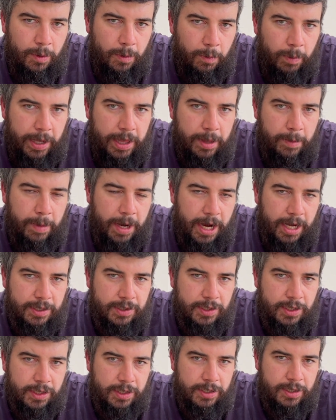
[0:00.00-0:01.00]
win the
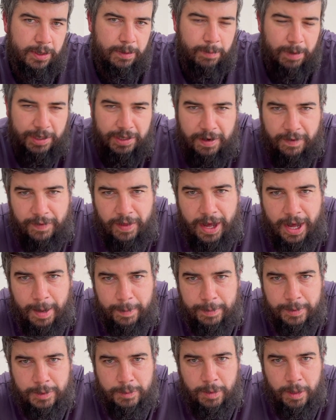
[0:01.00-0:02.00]
Masters. Imagine if that
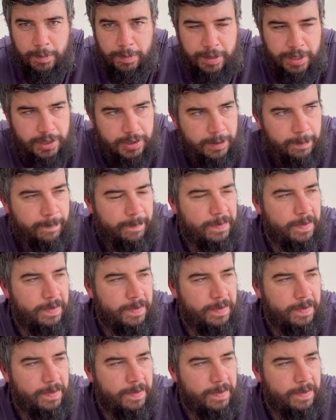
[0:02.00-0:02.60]
happens. What a prediction.